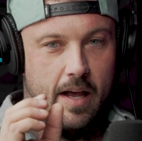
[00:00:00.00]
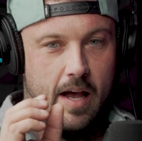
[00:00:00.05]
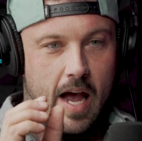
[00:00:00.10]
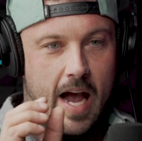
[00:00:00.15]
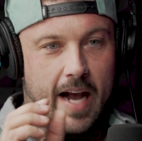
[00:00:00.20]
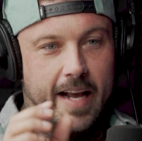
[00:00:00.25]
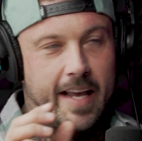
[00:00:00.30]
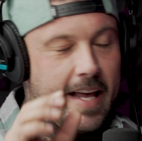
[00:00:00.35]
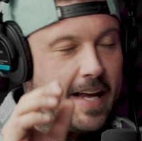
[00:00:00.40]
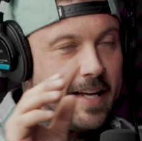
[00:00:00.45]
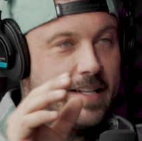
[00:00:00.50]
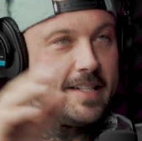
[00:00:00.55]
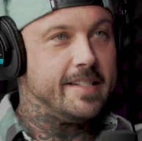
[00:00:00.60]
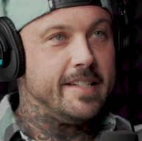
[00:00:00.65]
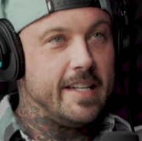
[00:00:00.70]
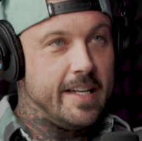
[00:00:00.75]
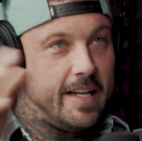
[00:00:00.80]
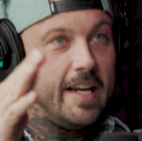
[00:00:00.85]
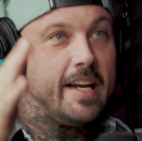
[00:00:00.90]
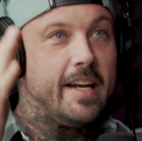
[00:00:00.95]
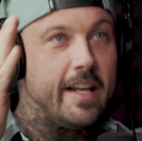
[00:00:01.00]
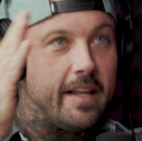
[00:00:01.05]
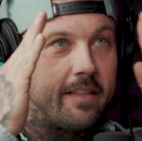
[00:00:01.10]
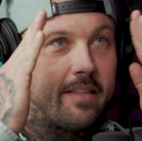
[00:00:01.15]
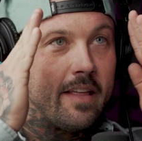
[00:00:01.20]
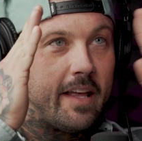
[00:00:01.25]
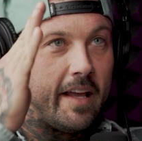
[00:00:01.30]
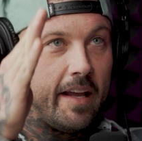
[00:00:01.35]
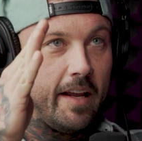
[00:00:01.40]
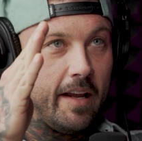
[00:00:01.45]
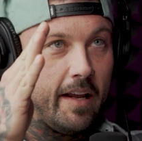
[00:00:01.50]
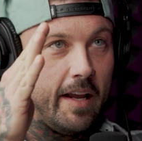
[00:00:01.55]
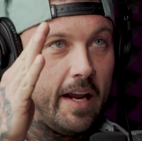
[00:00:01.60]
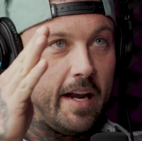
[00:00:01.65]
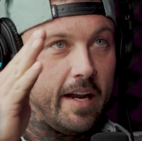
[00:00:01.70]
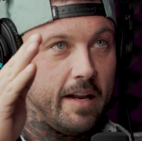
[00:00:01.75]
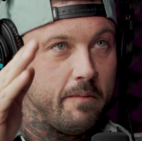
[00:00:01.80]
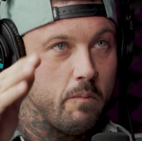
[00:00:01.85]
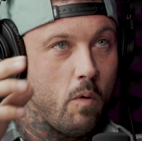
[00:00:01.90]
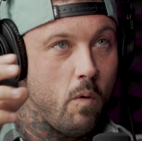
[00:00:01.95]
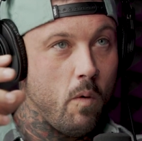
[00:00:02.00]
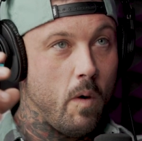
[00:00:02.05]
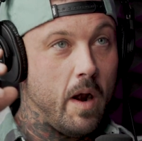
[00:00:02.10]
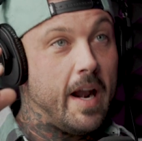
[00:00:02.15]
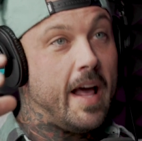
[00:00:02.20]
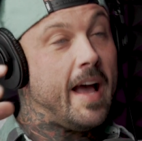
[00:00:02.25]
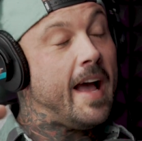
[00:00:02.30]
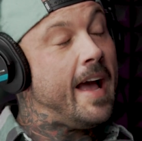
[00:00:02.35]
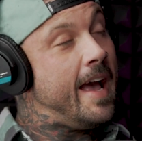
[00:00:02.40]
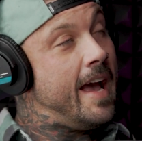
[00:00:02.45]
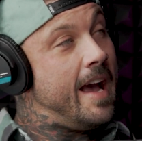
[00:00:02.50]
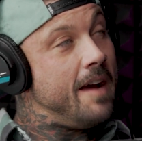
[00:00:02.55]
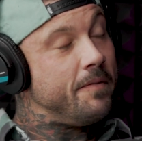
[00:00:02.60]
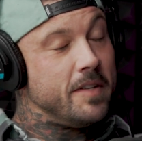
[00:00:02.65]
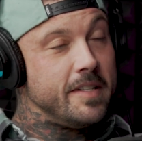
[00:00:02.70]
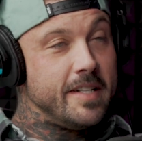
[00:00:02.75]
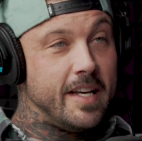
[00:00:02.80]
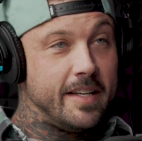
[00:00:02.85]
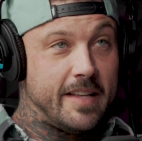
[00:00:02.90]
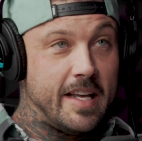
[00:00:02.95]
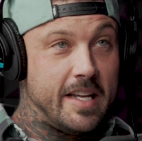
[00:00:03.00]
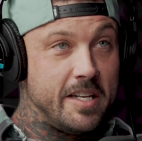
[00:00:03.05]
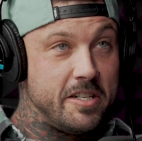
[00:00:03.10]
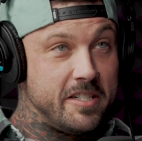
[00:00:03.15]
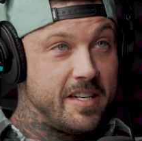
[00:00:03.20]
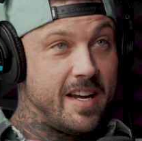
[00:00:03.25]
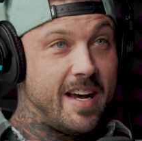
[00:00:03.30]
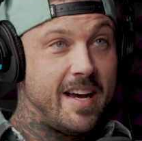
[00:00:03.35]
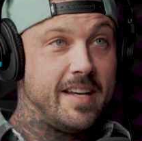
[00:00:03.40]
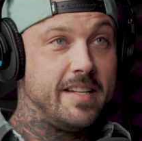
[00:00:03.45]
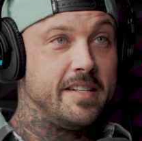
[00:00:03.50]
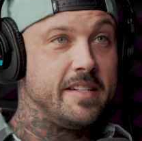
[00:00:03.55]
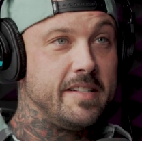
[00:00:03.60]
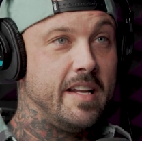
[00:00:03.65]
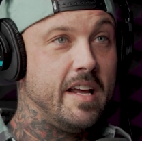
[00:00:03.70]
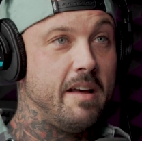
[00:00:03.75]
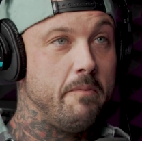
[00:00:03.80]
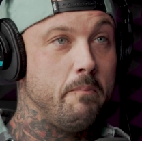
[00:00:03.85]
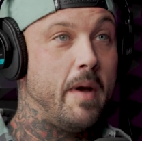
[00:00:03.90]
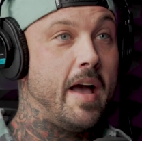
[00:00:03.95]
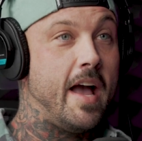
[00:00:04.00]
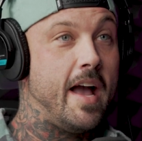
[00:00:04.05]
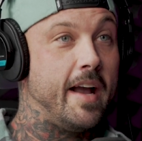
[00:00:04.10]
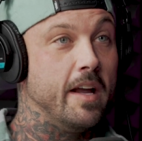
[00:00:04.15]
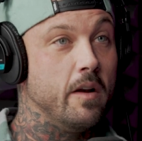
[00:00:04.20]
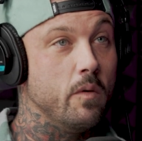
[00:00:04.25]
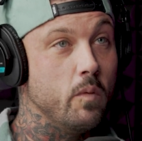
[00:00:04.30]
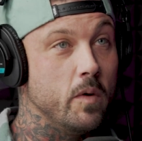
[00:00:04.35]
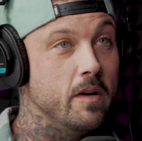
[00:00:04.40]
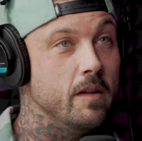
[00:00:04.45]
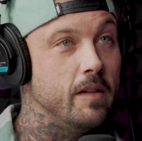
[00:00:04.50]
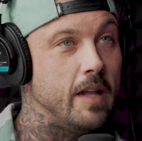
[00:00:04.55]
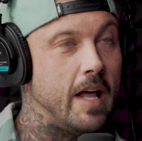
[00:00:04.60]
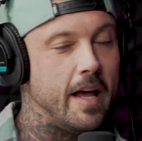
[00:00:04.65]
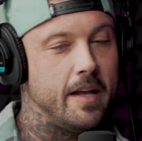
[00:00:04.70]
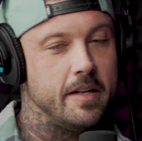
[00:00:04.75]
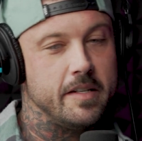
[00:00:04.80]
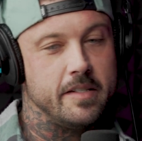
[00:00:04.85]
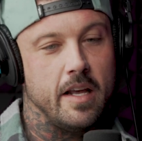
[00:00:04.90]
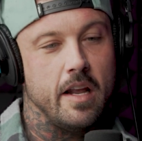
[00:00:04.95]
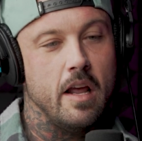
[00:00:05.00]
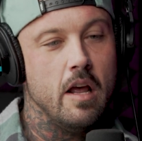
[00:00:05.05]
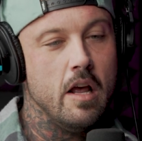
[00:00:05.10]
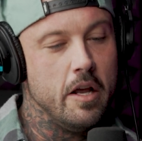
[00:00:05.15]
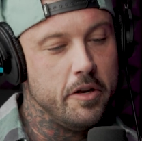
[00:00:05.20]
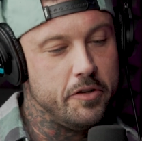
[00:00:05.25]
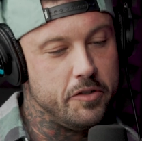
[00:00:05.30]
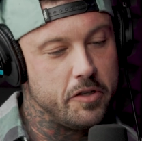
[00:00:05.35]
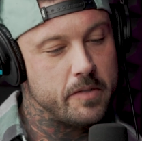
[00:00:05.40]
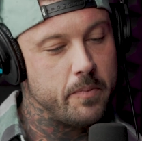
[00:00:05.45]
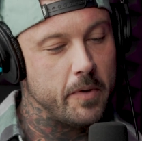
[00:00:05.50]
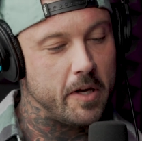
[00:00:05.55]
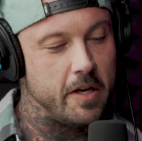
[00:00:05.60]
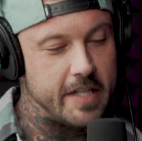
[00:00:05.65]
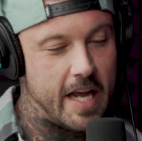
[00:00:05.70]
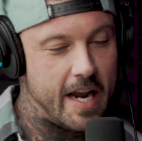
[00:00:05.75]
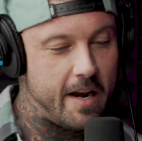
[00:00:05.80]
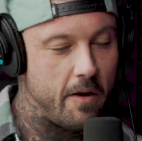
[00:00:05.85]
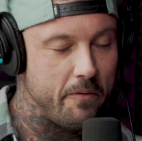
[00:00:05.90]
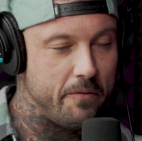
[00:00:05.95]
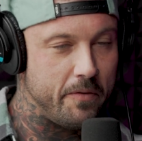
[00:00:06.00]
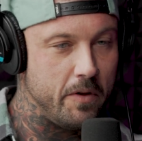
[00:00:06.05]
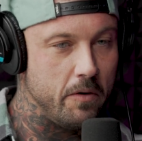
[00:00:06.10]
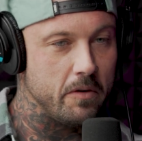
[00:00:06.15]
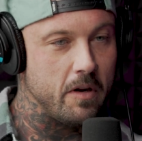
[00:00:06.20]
I can't see anything anymore. And I have to take that giant step back and realize that just because I don't feel